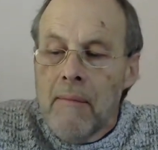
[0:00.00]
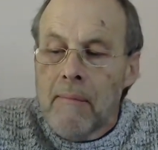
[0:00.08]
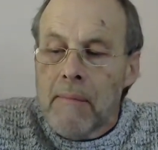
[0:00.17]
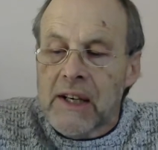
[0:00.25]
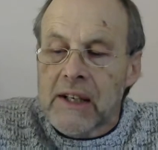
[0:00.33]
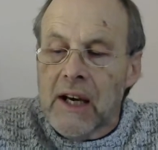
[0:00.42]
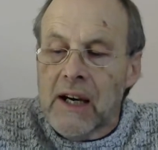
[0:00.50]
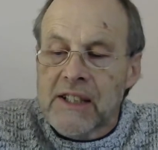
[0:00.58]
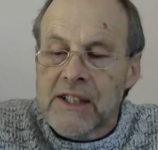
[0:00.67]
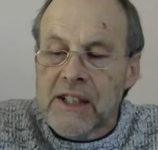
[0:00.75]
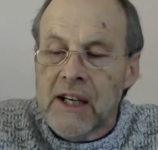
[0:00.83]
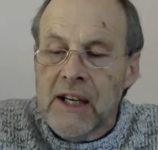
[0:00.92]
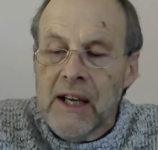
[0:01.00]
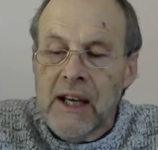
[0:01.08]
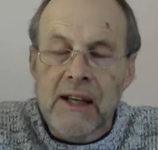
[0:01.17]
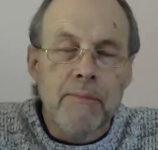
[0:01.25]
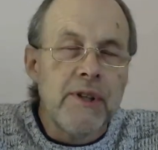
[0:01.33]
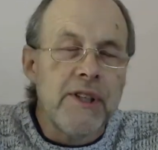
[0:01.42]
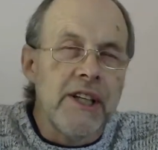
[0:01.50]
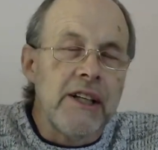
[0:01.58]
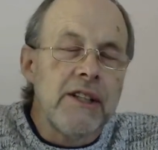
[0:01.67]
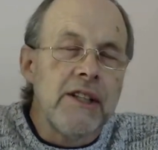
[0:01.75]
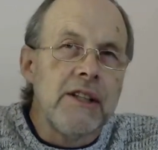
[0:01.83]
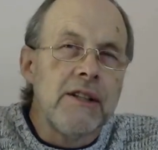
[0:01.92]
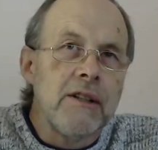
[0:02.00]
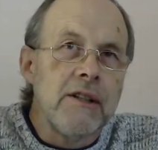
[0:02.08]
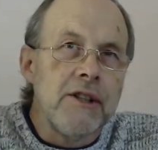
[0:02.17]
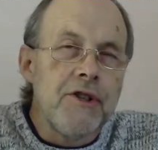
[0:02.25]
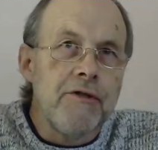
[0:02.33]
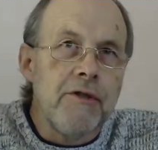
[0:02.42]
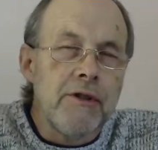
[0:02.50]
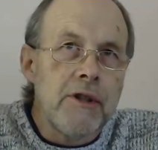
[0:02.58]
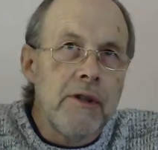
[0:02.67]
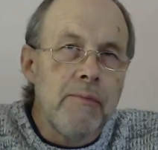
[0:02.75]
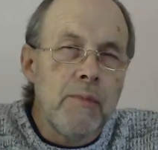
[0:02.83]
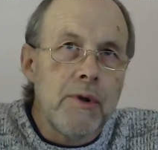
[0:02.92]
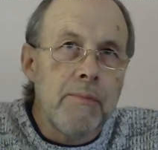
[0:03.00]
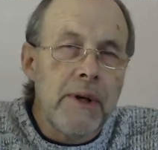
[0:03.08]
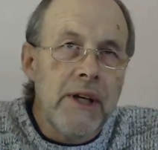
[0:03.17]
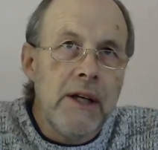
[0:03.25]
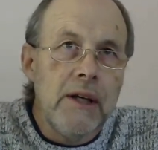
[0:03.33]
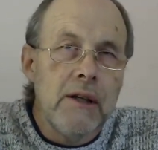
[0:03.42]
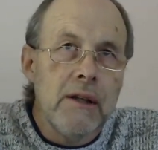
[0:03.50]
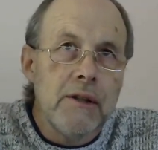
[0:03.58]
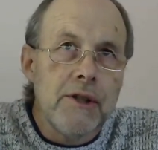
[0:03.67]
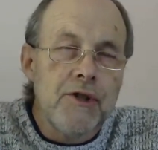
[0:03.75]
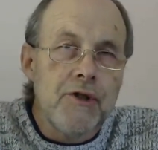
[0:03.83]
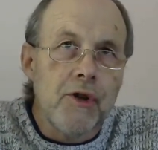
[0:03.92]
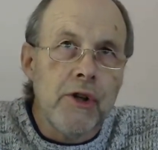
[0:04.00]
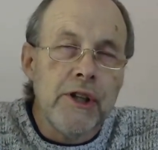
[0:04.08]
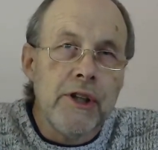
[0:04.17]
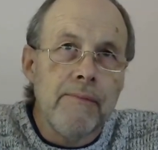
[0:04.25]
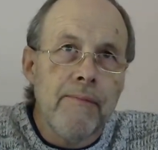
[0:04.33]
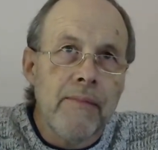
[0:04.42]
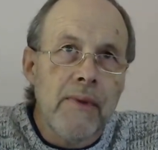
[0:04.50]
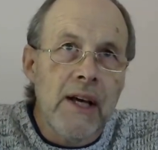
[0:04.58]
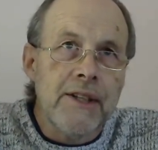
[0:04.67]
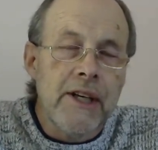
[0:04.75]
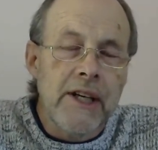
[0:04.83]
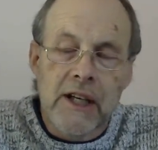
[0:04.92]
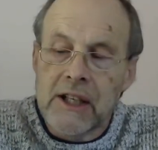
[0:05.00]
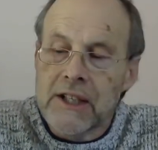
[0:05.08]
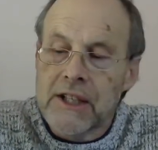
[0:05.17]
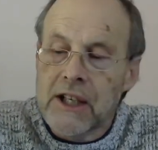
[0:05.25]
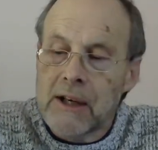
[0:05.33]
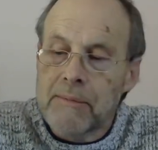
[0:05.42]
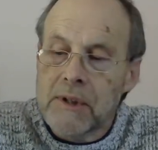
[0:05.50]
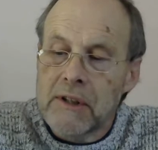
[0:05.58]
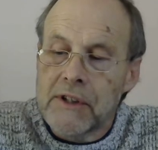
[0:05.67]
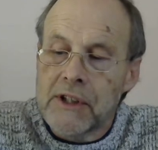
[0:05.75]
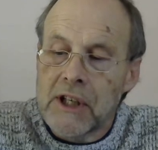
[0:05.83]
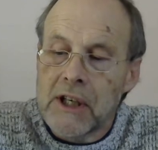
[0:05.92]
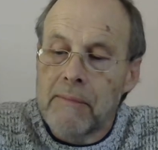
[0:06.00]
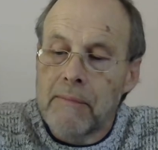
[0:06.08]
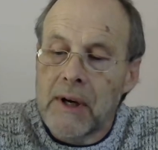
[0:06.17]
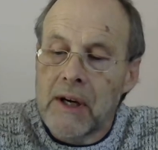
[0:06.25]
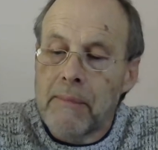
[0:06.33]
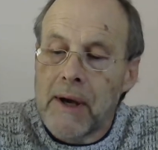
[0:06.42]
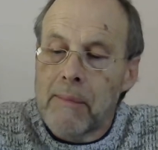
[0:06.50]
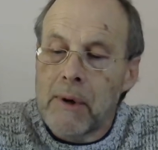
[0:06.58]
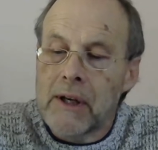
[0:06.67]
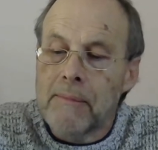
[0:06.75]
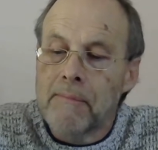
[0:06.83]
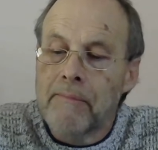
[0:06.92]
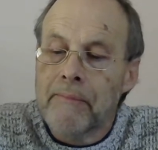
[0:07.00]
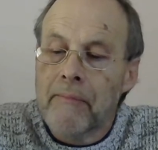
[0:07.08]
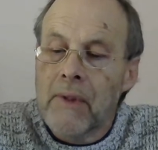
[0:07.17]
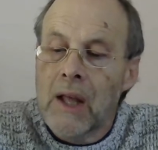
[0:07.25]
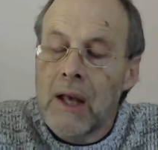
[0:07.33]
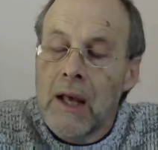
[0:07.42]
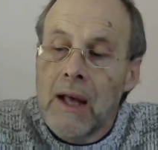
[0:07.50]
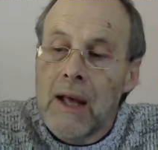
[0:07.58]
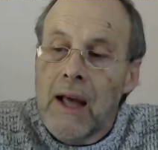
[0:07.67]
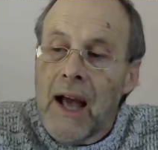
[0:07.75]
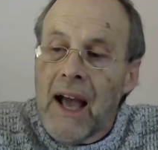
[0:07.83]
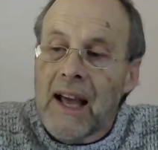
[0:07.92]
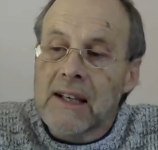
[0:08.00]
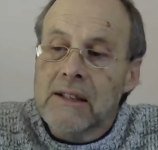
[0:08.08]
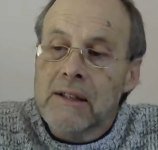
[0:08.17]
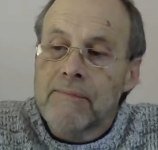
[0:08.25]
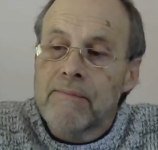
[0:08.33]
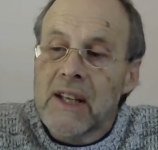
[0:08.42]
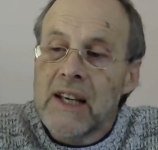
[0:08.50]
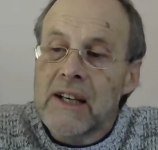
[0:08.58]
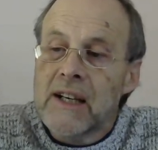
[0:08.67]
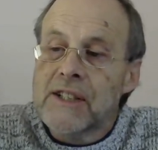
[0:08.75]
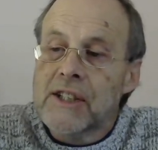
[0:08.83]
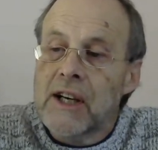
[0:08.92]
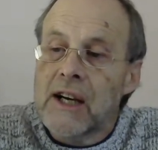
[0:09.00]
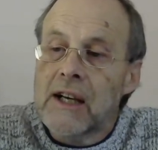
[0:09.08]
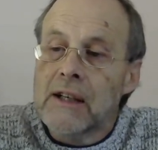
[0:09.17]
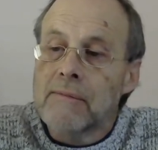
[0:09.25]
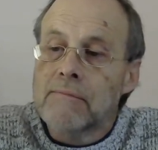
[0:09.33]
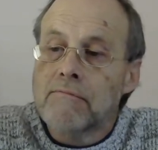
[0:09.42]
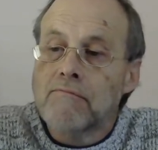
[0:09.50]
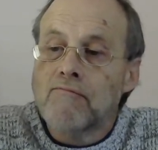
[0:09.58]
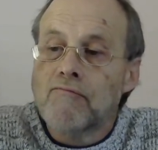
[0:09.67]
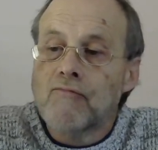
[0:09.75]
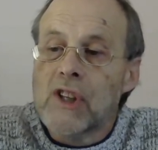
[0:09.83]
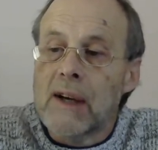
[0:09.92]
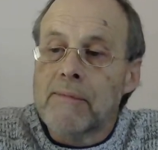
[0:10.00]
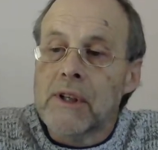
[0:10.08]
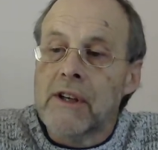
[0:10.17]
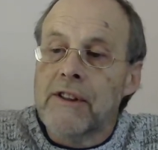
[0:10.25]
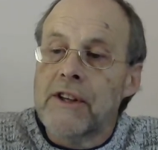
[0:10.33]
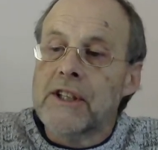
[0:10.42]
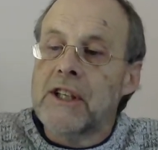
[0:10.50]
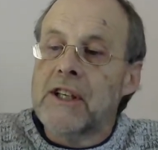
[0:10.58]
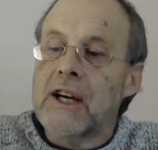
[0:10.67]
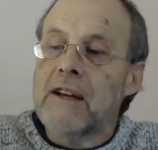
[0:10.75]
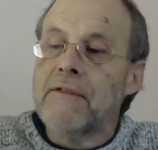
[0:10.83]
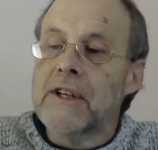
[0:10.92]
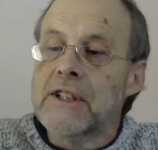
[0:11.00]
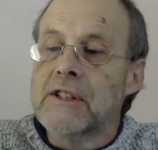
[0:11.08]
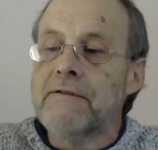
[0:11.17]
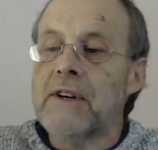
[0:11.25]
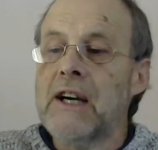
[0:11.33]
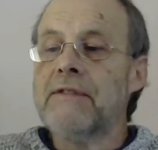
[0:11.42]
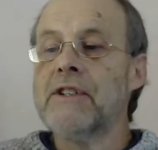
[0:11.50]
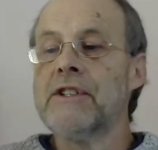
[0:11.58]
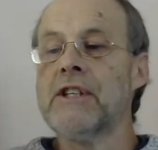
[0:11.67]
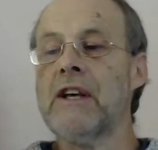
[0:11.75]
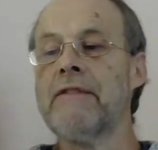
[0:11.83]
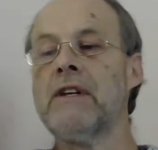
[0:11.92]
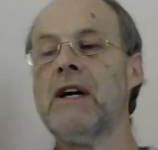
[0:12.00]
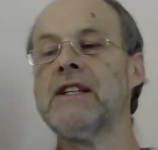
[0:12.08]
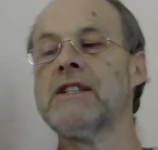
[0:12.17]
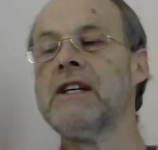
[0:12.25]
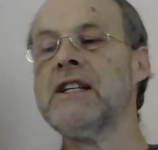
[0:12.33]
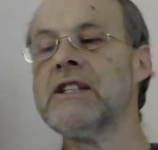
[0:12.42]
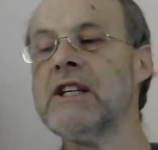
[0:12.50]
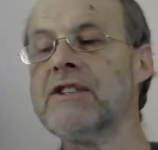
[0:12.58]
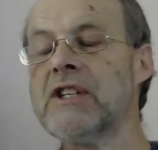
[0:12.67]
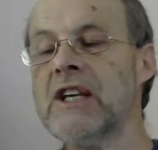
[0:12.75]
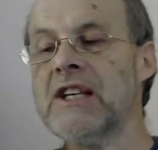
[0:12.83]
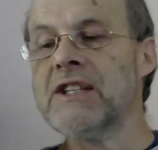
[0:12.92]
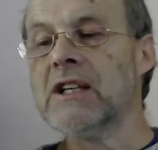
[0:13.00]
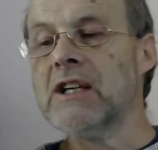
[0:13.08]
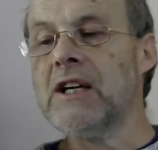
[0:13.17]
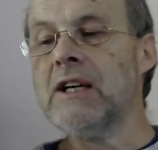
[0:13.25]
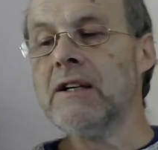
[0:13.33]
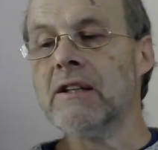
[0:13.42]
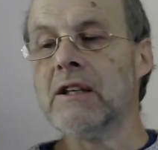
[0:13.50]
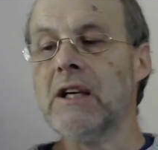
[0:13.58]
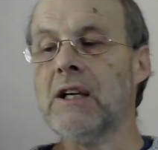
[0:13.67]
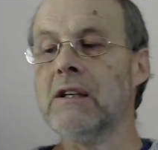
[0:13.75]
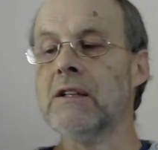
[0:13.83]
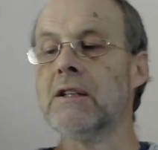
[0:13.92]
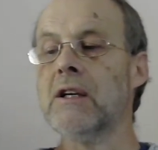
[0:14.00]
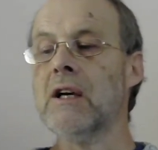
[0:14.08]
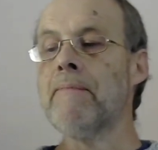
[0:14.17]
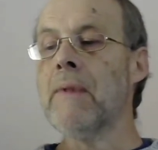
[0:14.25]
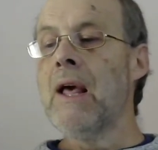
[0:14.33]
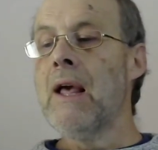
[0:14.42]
But Isaiah had predicted that Jerusalem would be destroyed and taken into captivity by Babylon. And in Isaiah chapter 39, verses 5 to 7, Isaiah says to Hezekiah, the king at the time,